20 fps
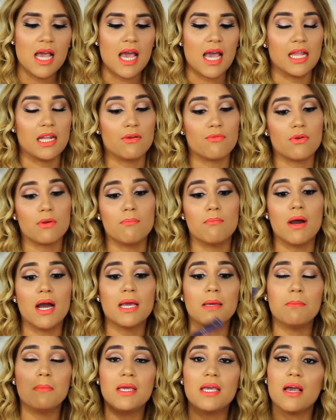and it
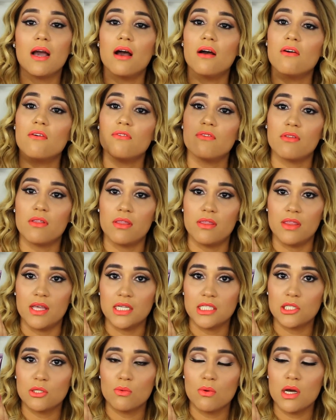reminds me of
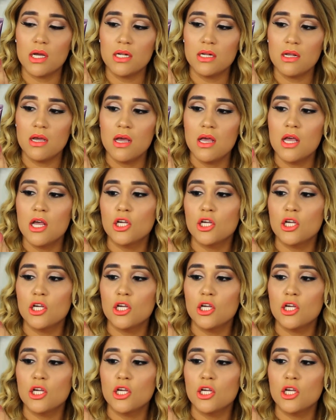this one.